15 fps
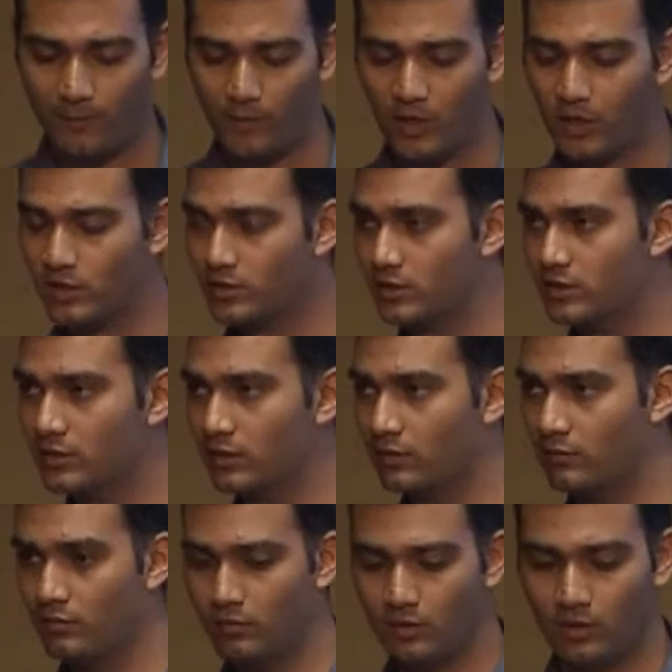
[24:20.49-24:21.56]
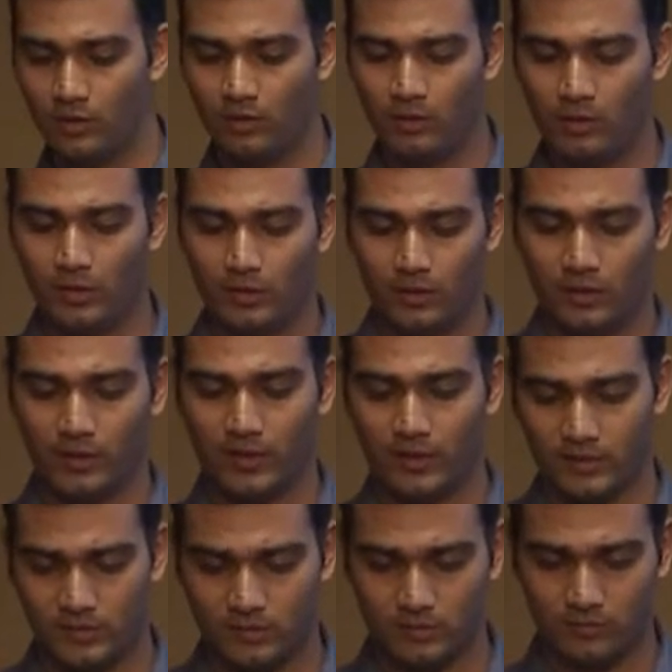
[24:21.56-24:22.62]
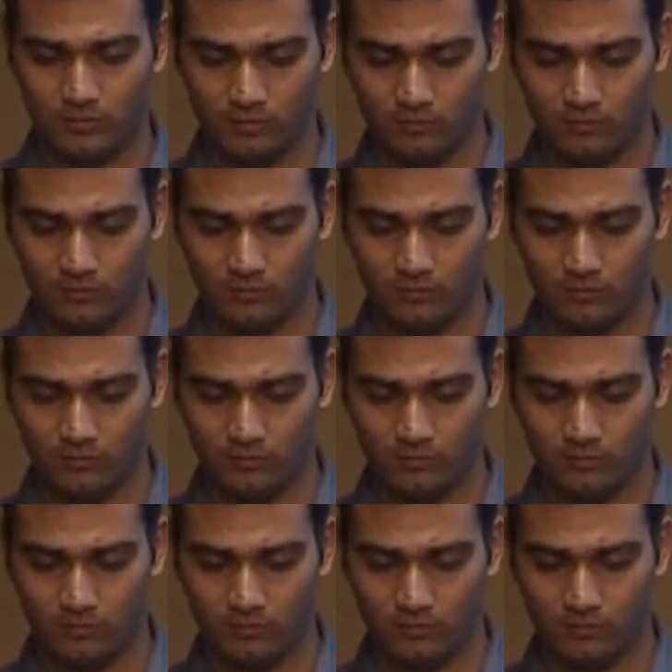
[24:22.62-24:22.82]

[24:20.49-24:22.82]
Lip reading: applications in Google, there is